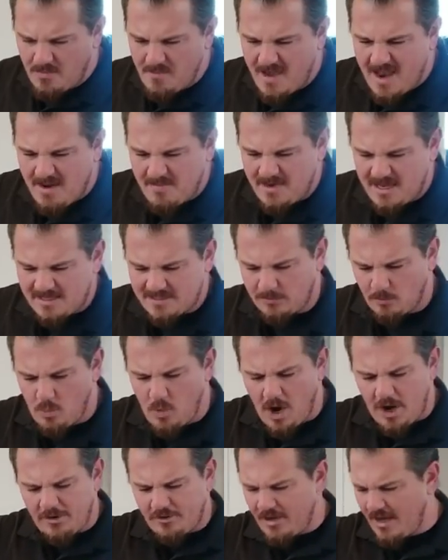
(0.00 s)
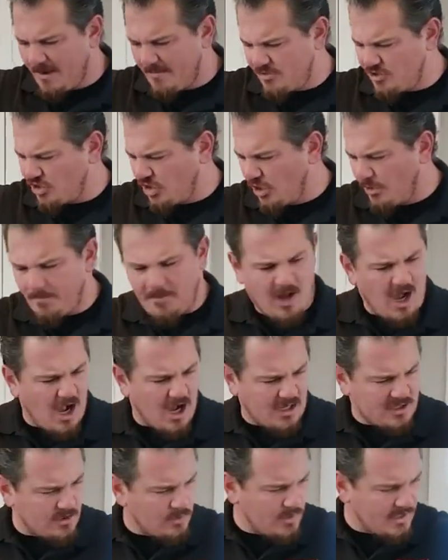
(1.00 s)
man, we got some water damage on our
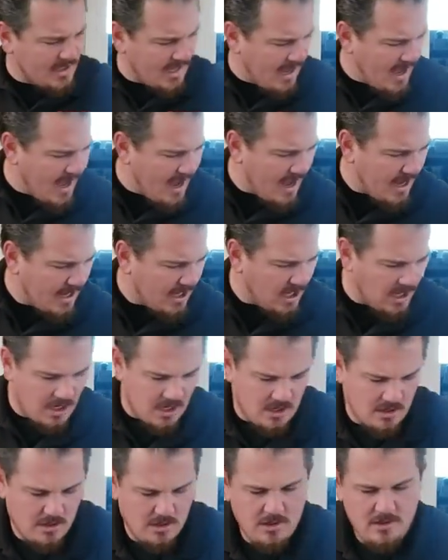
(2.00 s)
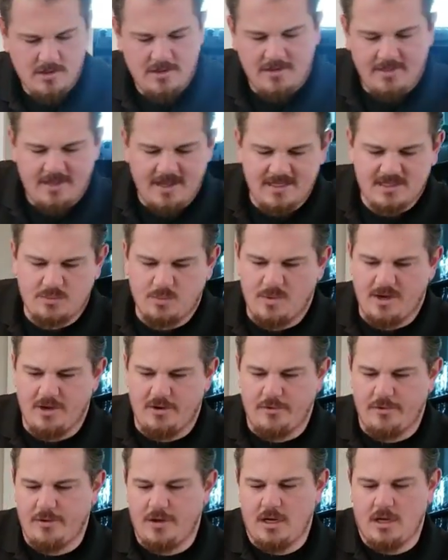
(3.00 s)
box. What the heck? That's
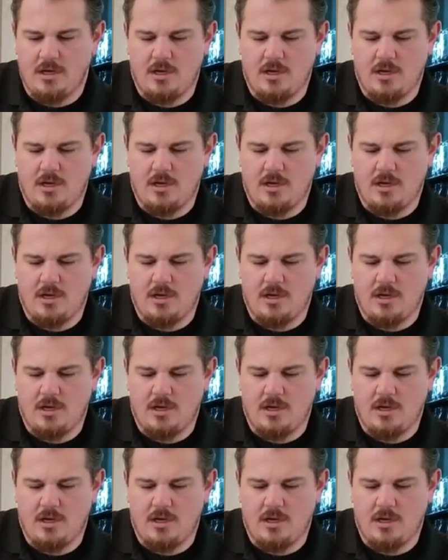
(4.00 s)
weird.